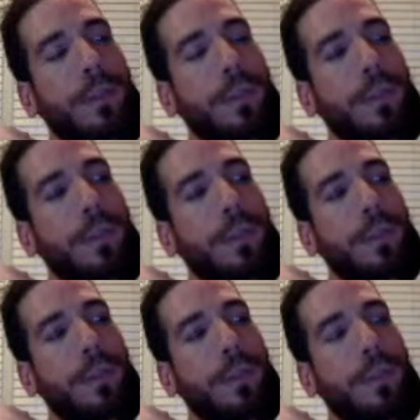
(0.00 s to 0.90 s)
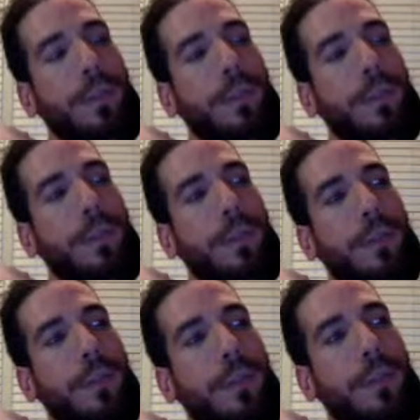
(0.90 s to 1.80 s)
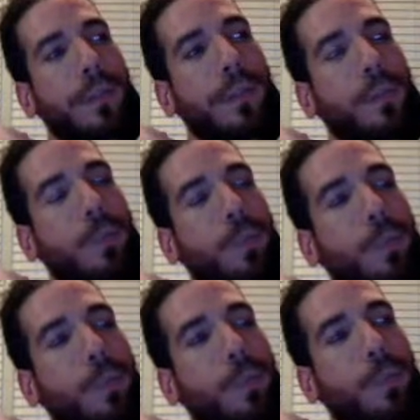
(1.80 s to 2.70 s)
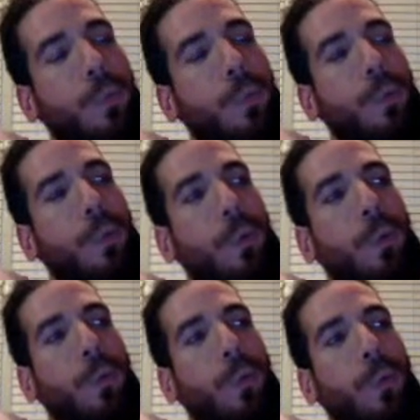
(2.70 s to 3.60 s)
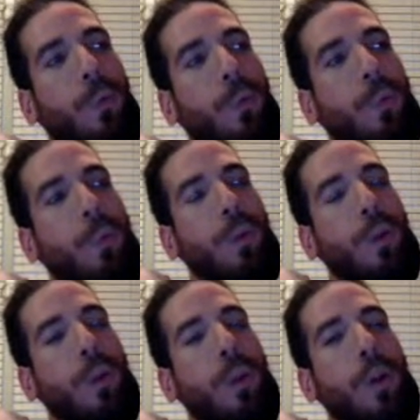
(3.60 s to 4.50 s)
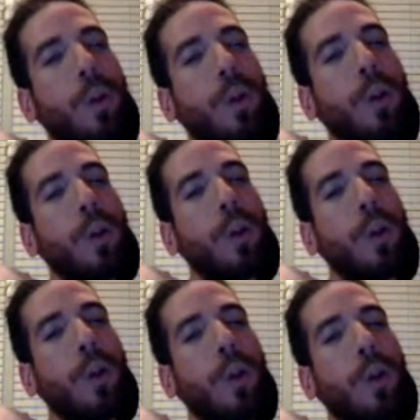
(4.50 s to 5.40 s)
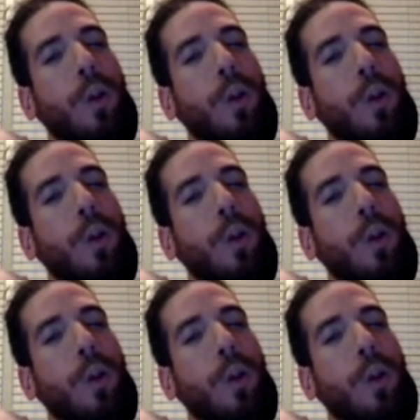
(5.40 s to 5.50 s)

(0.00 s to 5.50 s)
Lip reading: (silent)